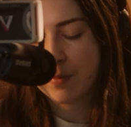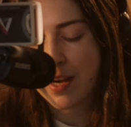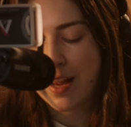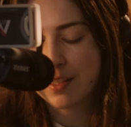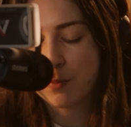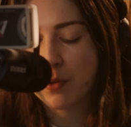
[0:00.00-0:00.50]
but
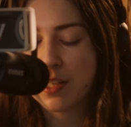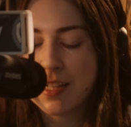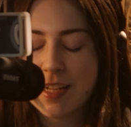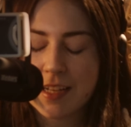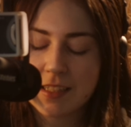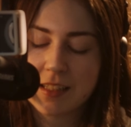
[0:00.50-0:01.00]
as pretty
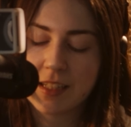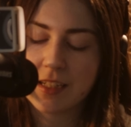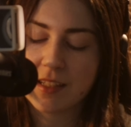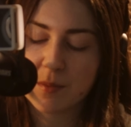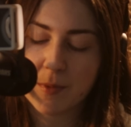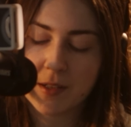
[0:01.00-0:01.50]
and clean
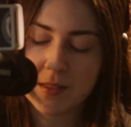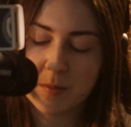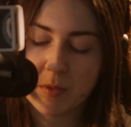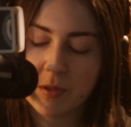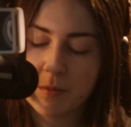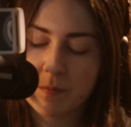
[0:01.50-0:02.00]
as
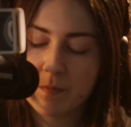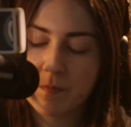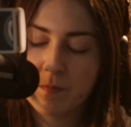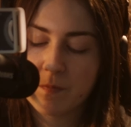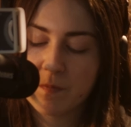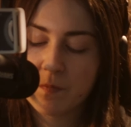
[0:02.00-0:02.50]
possible.
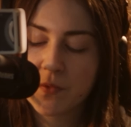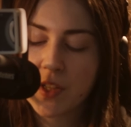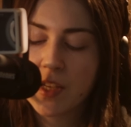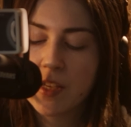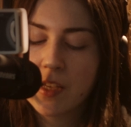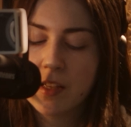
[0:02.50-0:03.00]

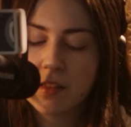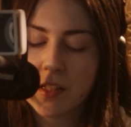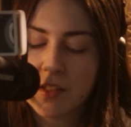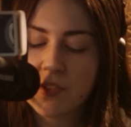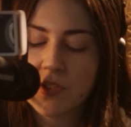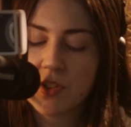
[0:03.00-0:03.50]

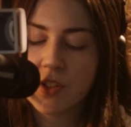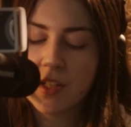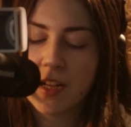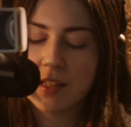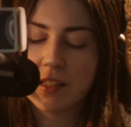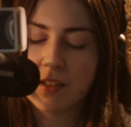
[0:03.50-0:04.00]
There stood
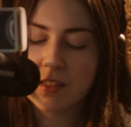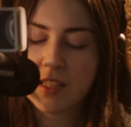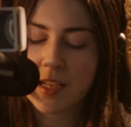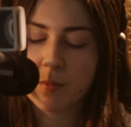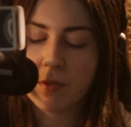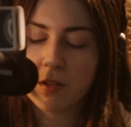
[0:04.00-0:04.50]
a little
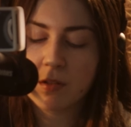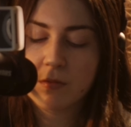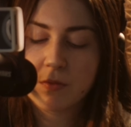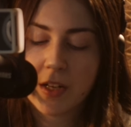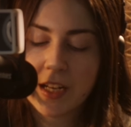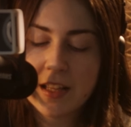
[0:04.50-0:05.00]
table
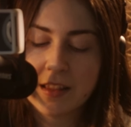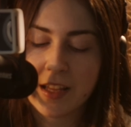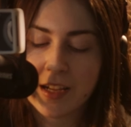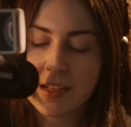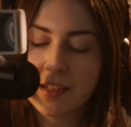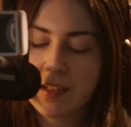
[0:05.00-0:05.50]
ready
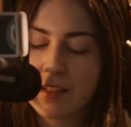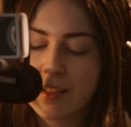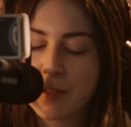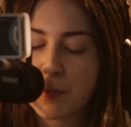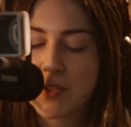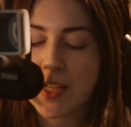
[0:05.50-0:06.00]
laid.
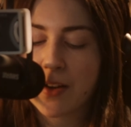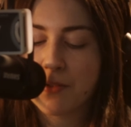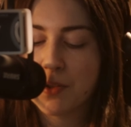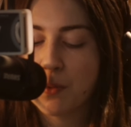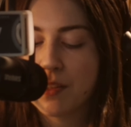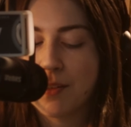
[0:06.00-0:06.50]
It was
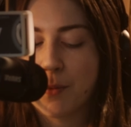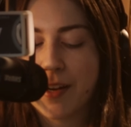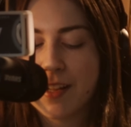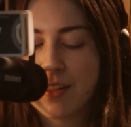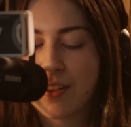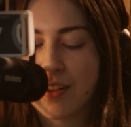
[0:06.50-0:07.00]
covered with a
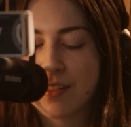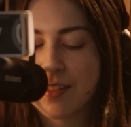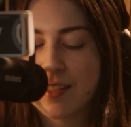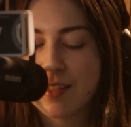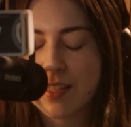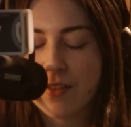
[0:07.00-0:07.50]
white cloth
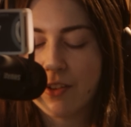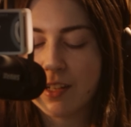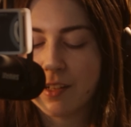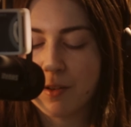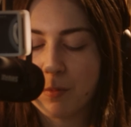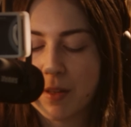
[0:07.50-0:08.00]
and 7
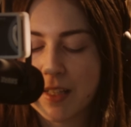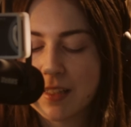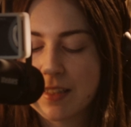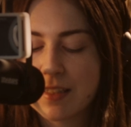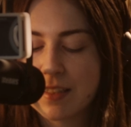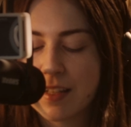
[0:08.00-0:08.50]
little
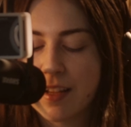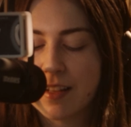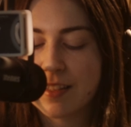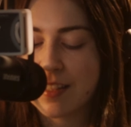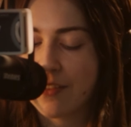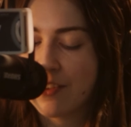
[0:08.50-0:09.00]
plates, and
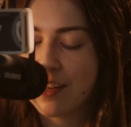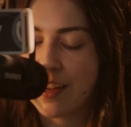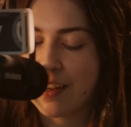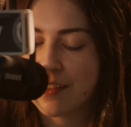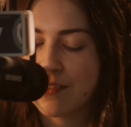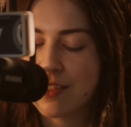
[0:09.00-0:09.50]
7
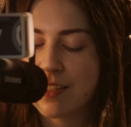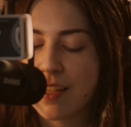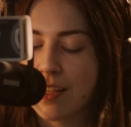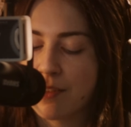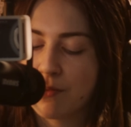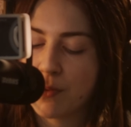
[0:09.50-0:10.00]
knives
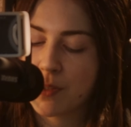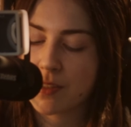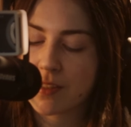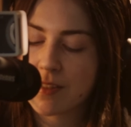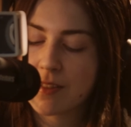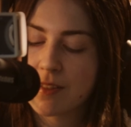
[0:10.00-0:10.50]
and
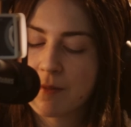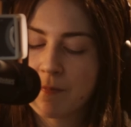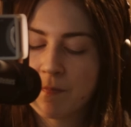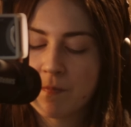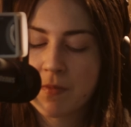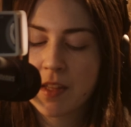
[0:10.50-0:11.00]
forks.
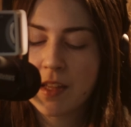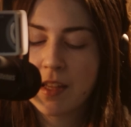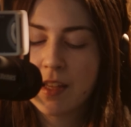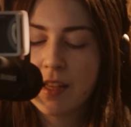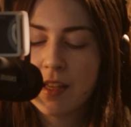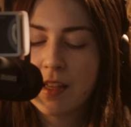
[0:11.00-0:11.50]

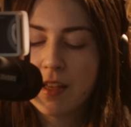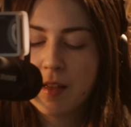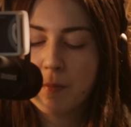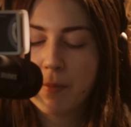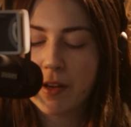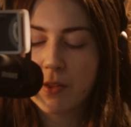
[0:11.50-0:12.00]

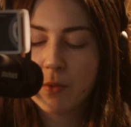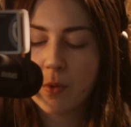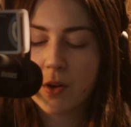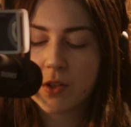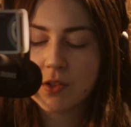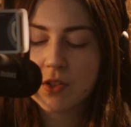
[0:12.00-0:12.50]
By the
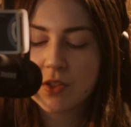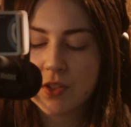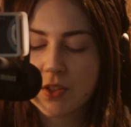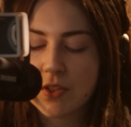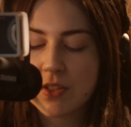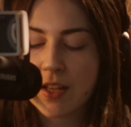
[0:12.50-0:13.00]
wall
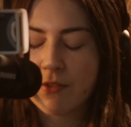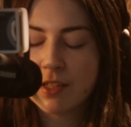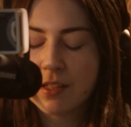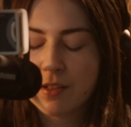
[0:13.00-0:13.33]
stood 7